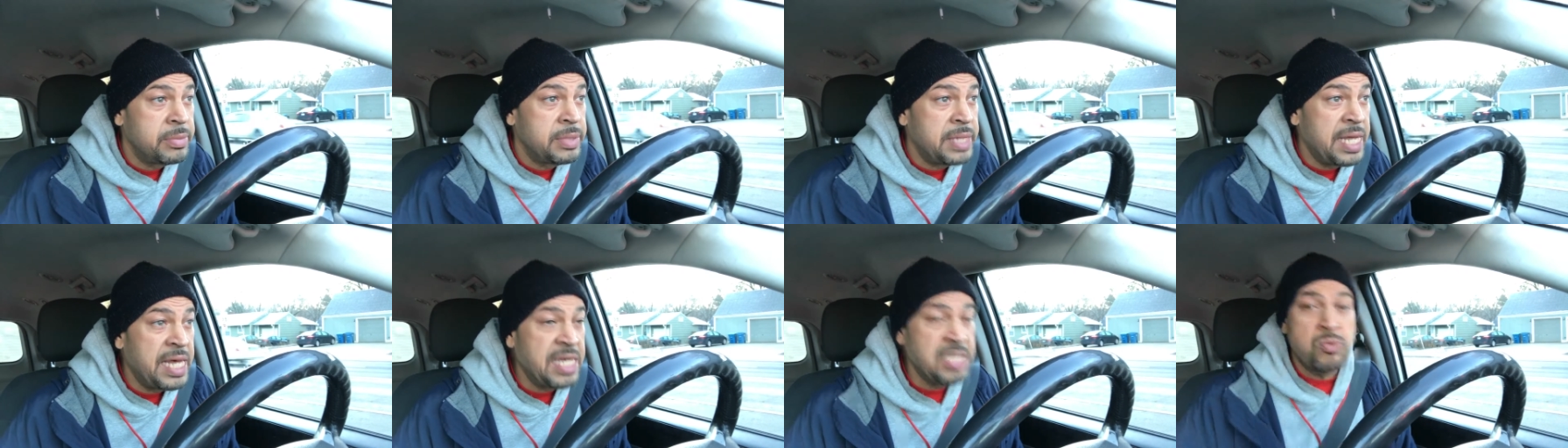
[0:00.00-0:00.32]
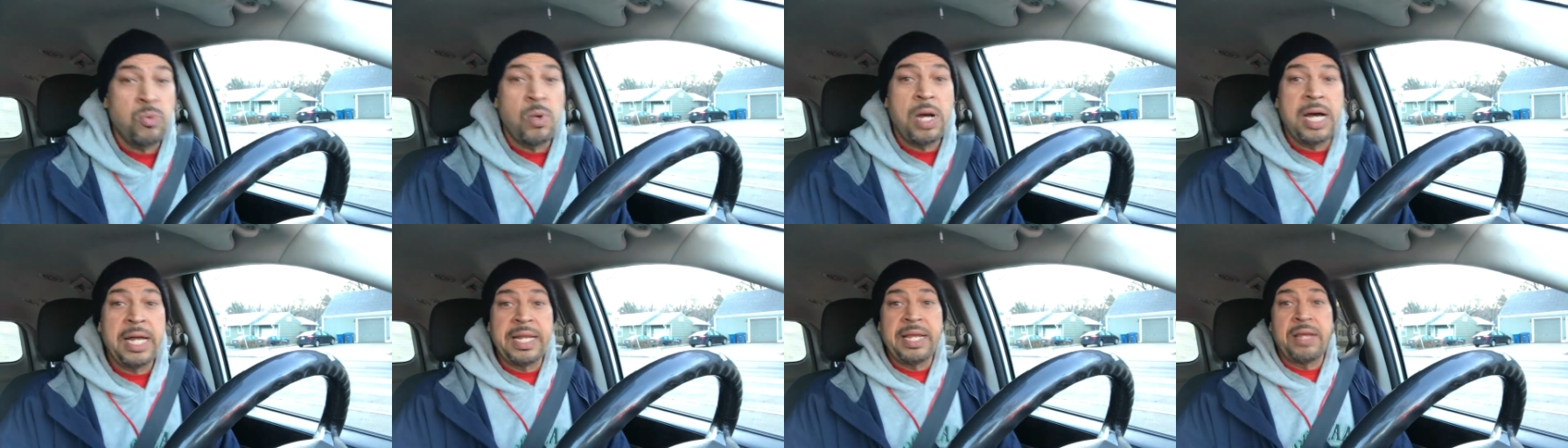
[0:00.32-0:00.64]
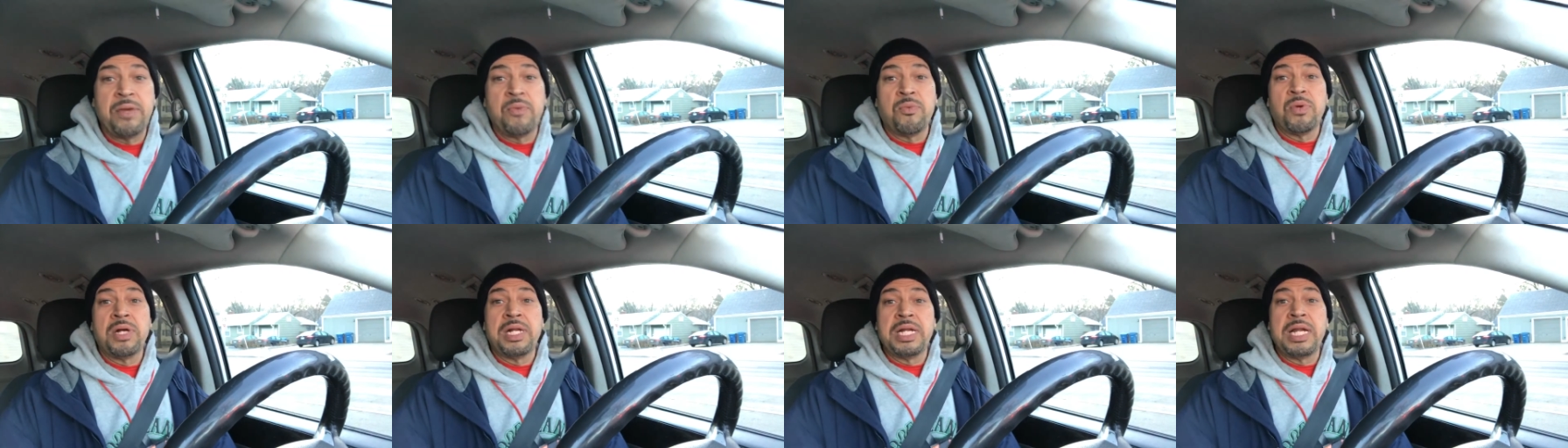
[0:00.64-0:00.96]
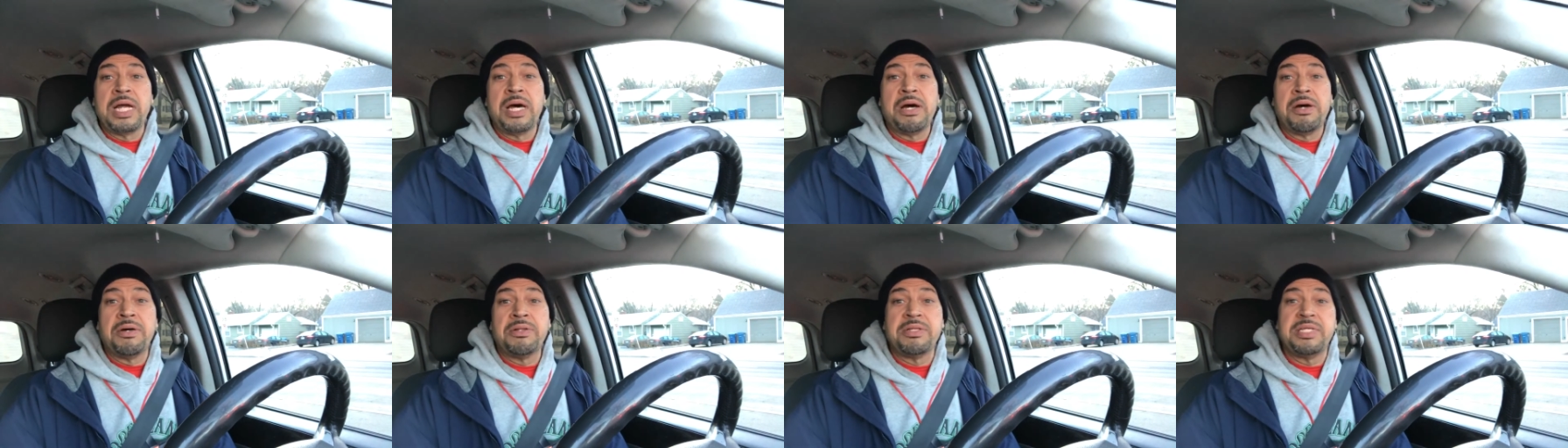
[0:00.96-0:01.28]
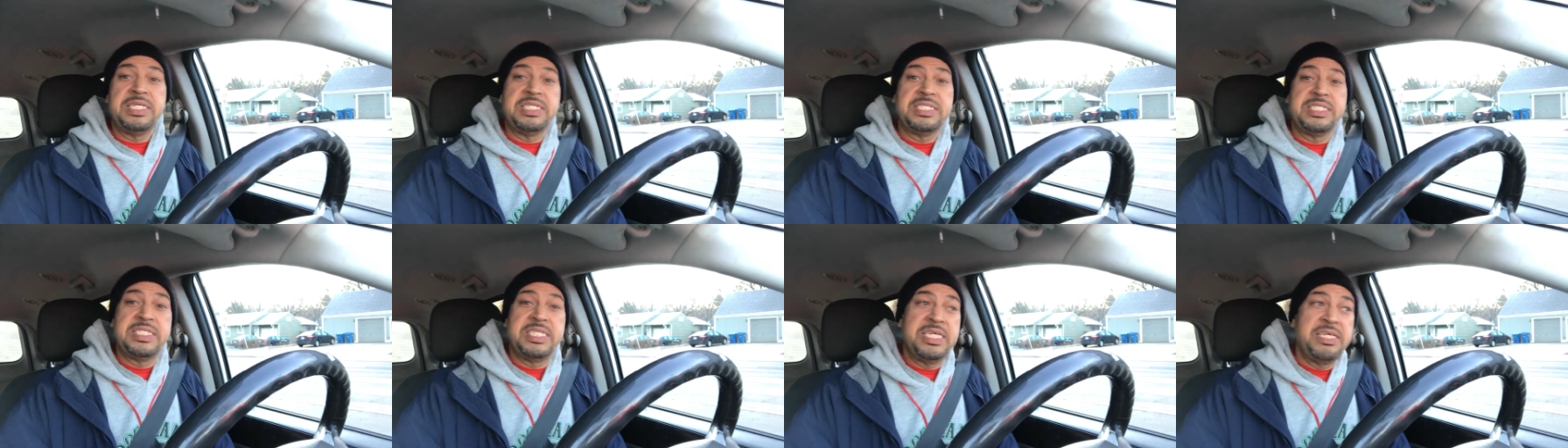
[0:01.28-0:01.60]
that's why they run all
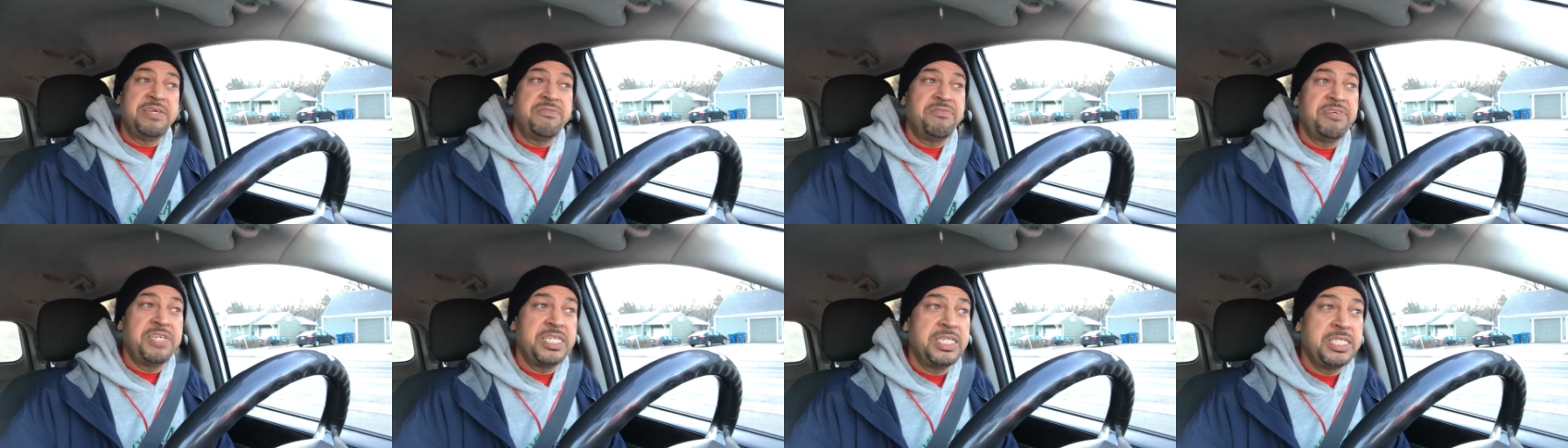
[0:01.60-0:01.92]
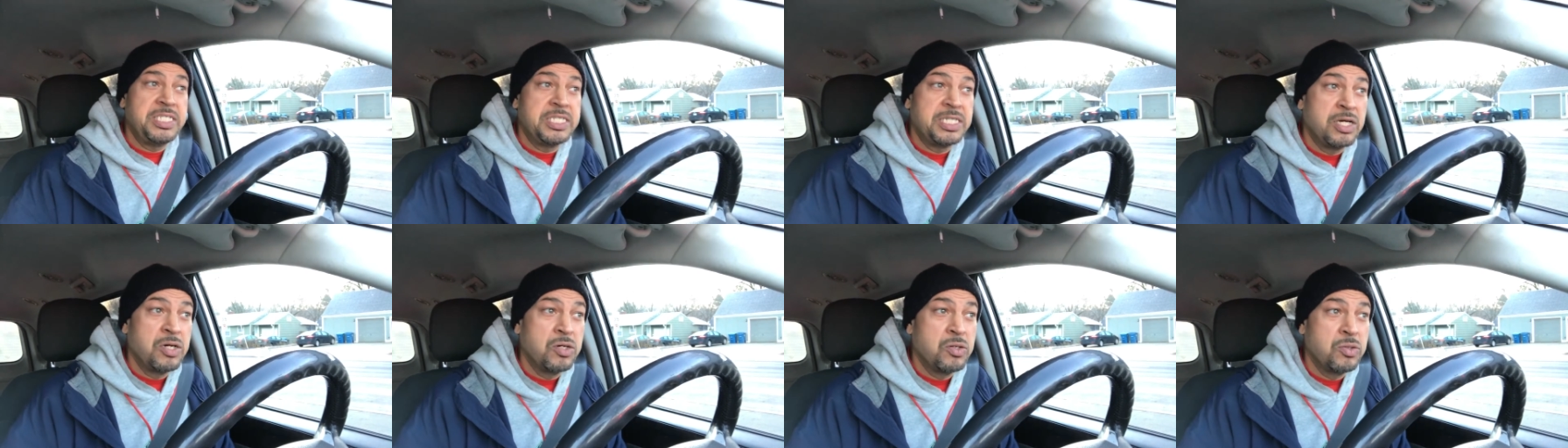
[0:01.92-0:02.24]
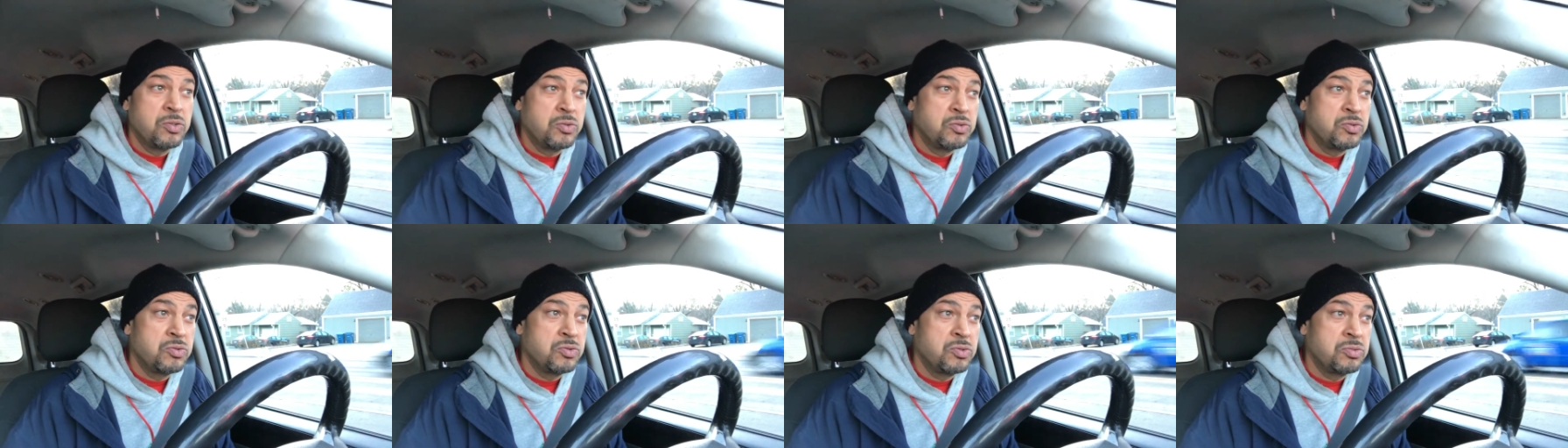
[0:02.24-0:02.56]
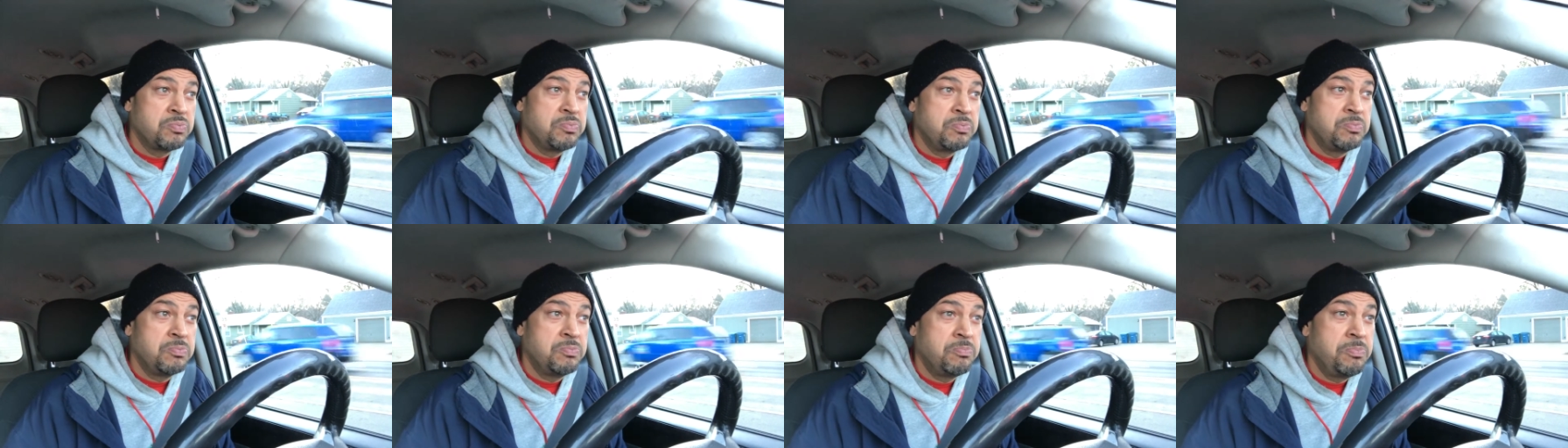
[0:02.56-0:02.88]
these TV shows